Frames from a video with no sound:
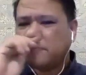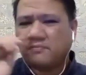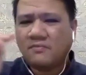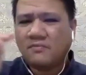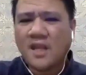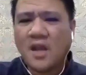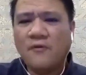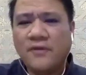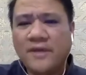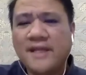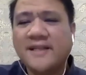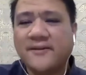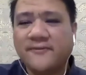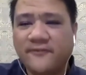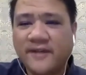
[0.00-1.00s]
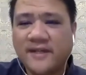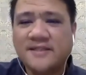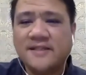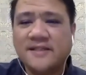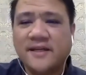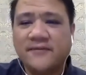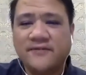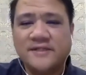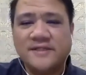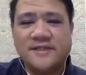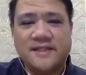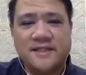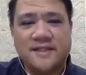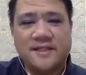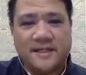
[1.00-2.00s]
We intervene every
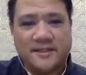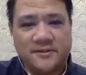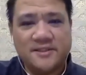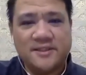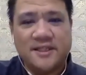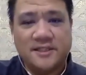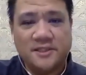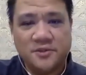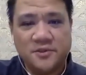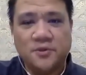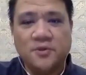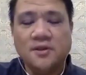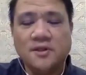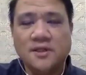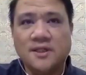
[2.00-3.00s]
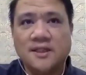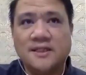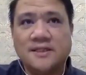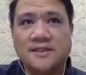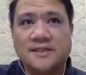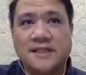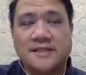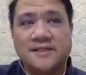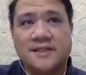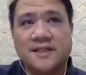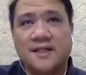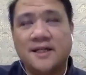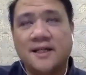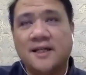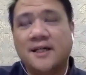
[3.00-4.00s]
single actors in school, such
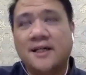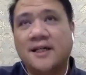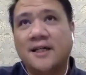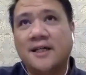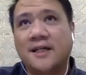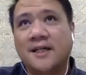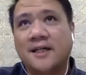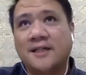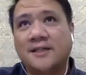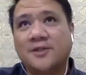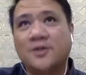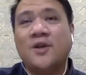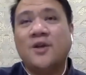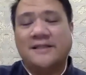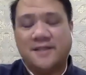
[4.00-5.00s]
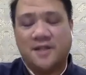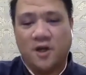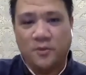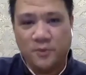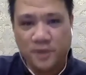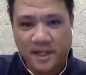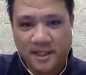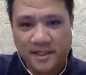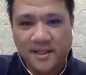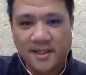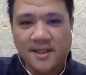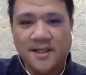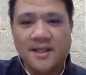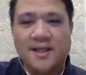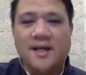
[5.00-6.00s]
school as a
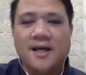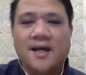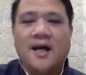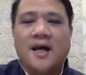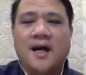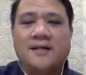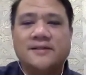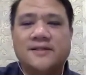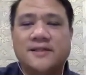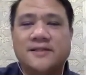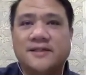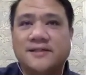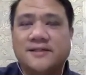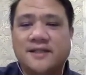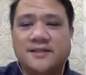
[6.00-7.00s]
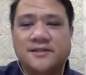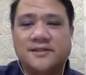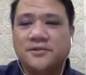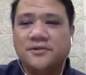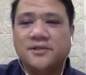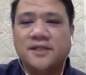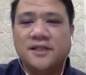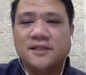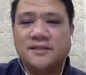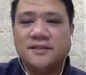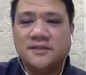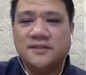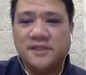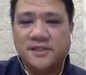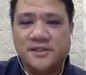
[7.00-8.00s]
community, such as
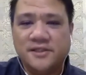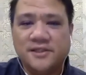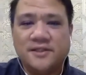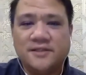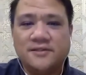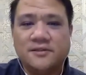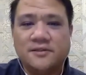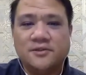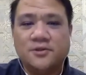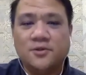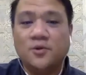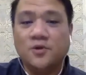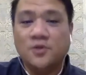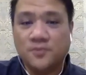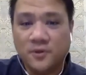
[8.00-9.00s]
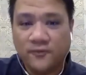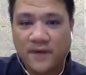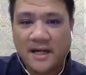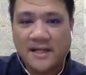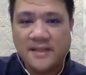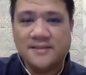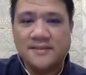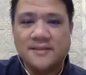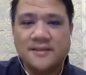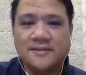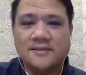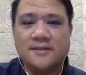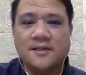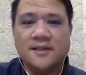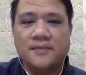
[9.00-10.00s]
student, teachers, school
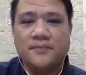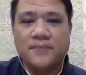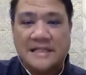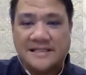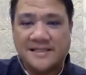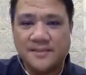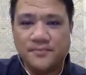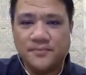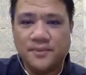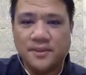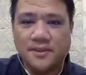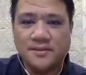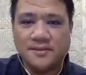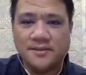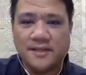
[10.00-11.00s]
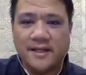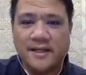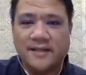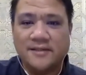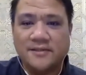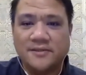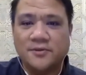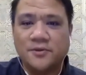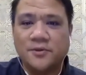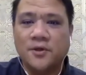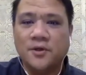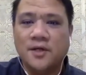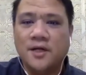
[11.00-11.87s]
supervisors, principals, and also